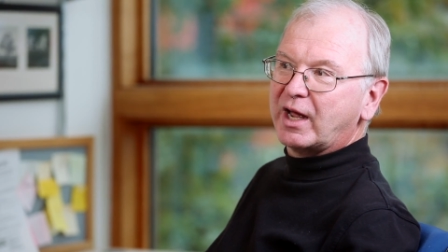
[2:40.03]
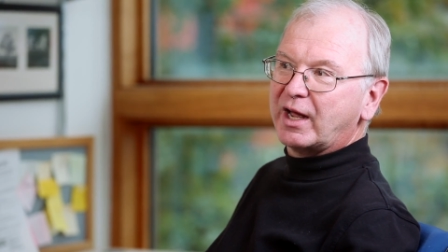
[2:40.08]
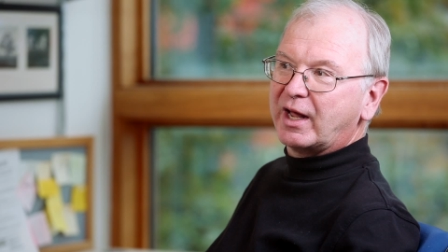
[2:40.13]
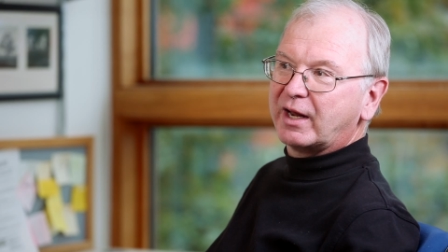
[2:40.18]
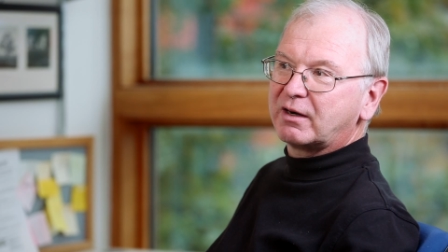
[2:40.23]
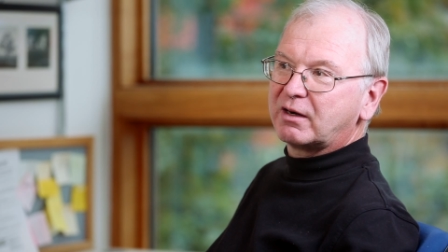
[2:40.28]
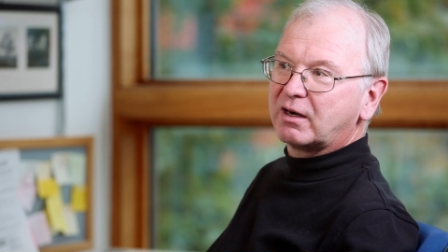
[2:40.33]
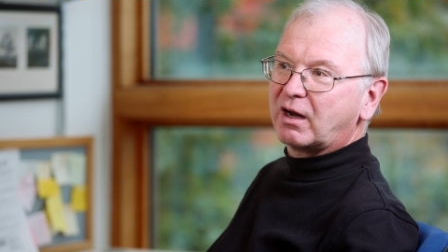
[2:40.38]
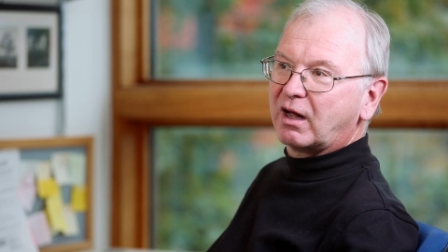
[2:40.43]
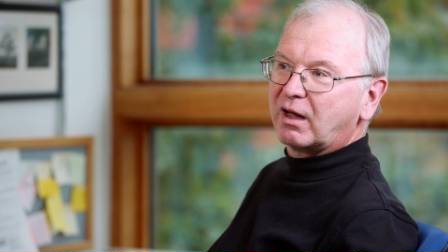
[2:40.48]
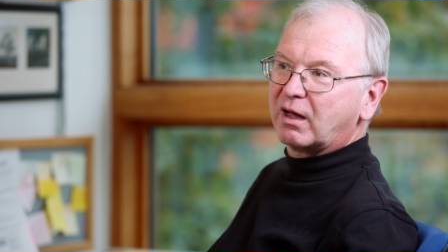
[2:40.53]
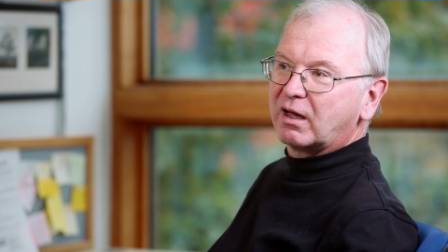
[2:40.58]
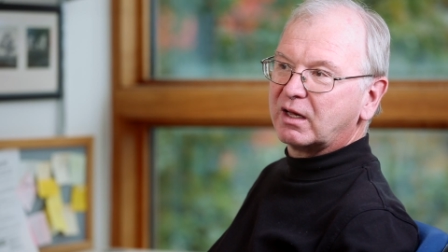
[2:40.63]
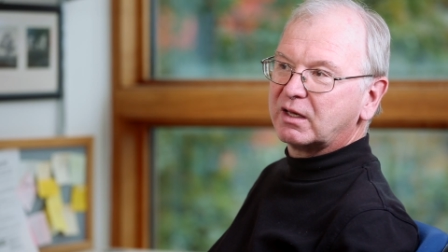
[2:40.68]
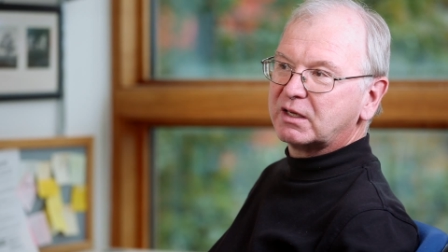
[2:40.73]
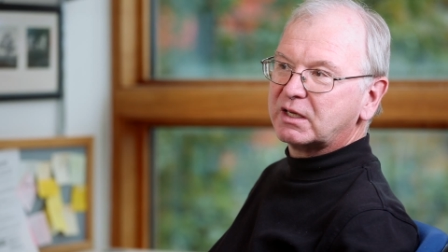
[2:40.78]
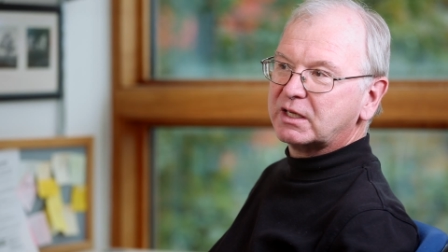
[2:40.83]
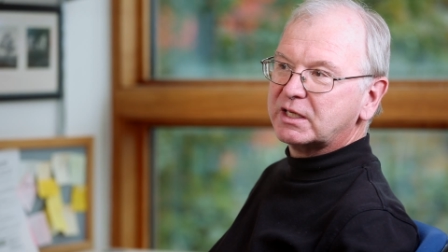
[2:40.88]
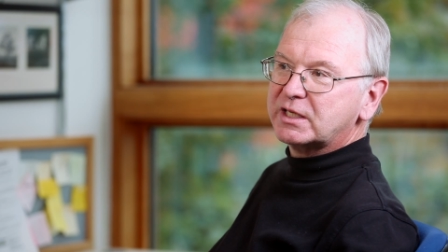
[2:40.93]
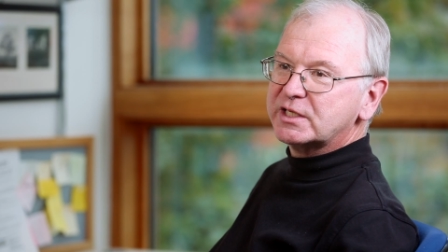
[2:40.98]
And uh,
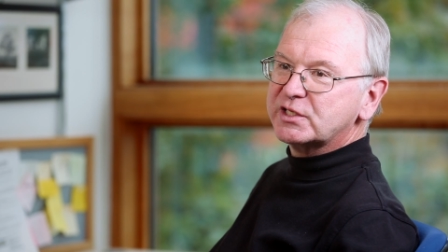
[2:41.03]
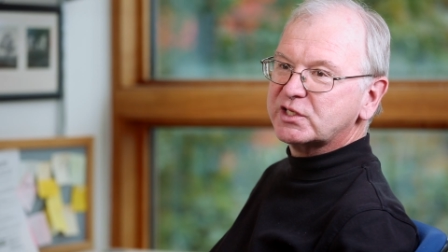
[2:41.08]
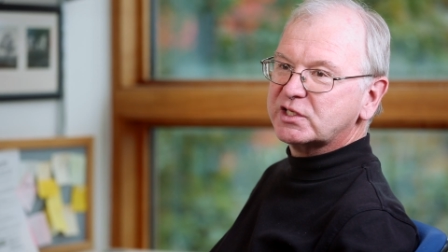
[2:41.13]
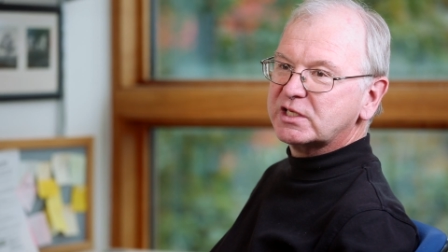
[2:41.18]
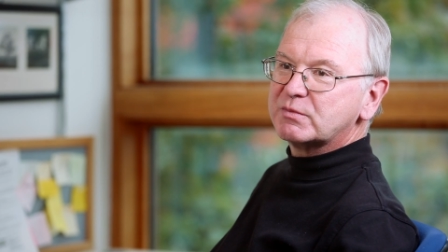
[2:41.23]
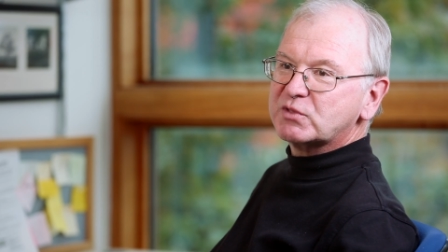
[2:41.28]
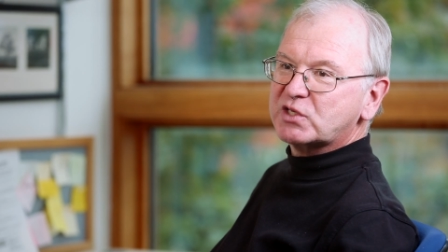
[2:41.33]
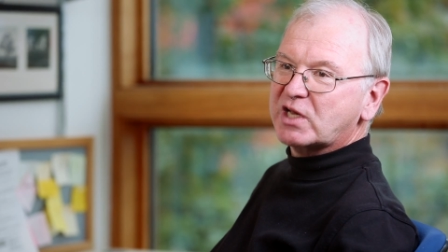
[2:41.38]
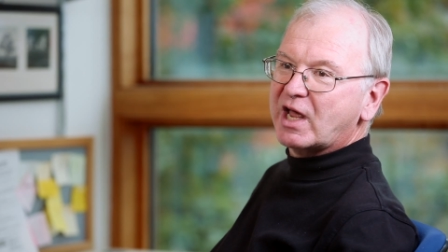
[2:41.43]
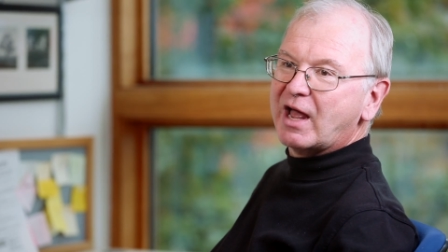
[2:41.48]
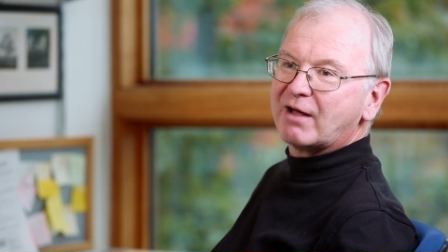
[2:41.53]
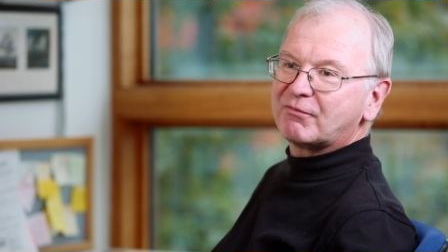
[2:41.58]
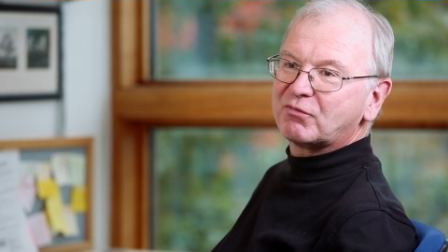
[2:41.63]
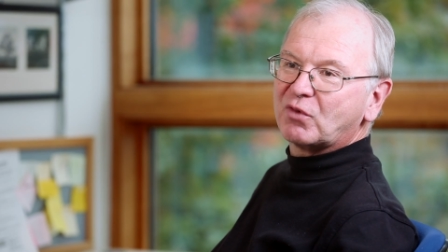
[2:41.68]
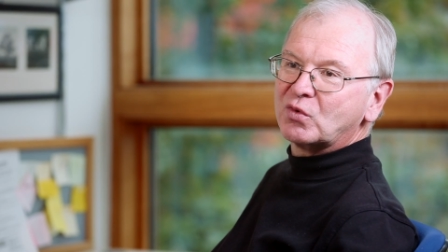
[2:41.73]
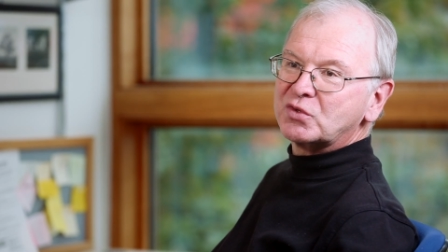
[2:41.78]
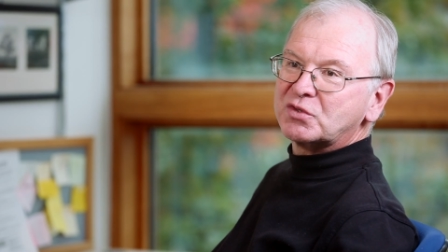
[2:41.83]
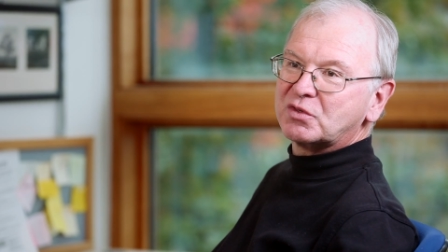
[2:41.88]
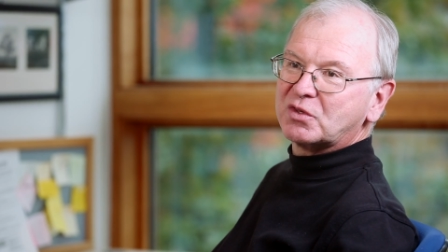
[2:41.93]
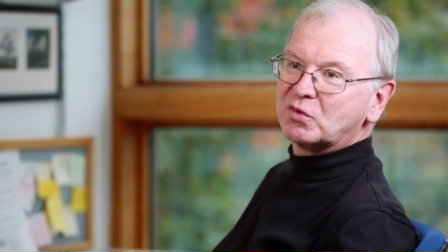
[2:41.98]
he seems to have
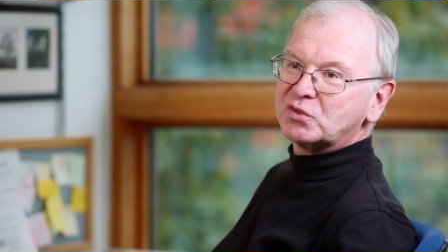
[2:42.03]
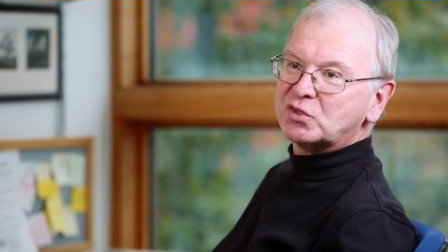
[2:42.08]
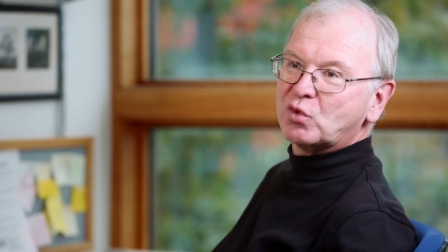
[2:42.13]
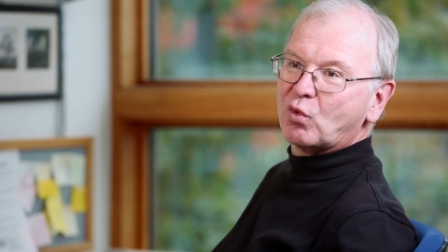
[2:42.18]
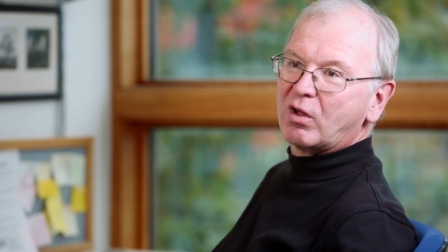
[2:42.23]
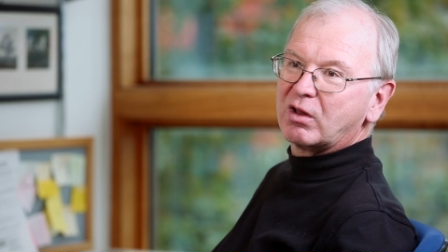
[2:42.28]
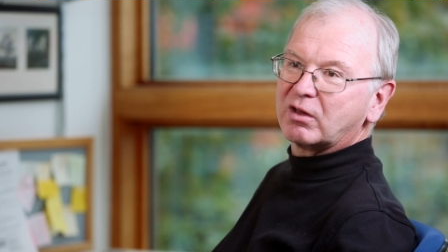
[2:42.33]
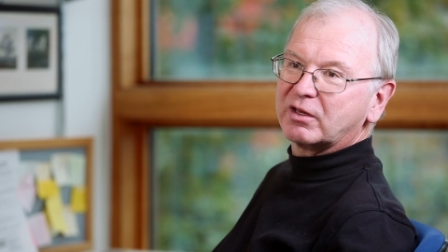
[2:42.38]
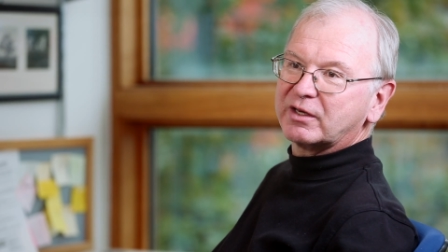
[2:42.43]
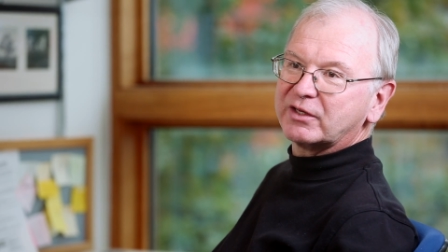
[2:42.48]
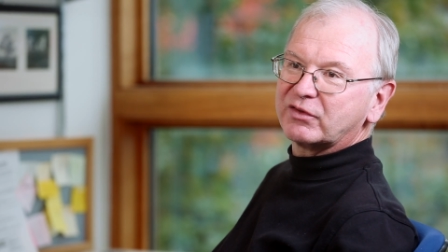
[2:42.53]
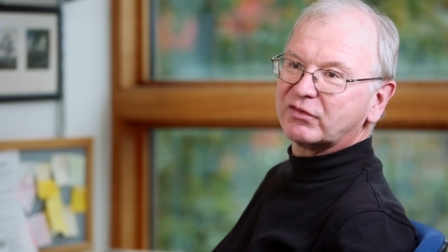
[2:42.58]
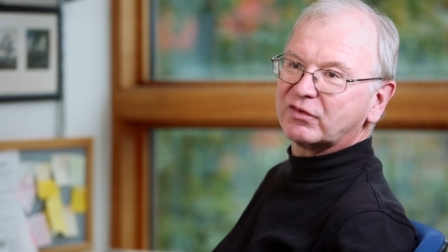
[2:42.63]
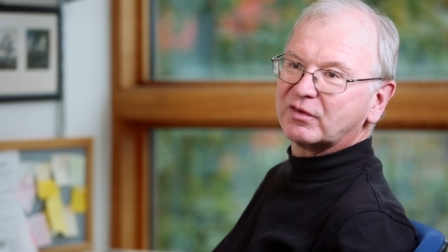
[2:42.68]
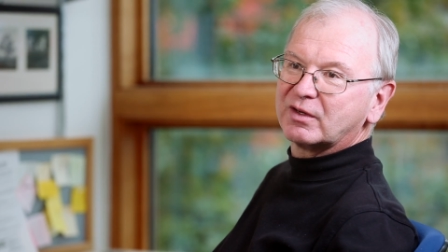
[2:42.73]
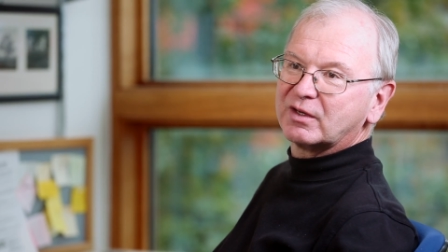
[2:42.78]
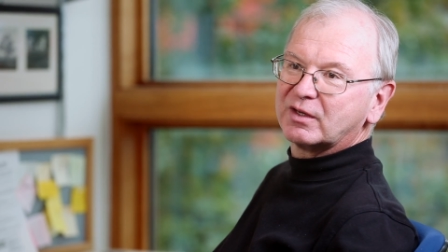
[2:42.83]
those those qualities.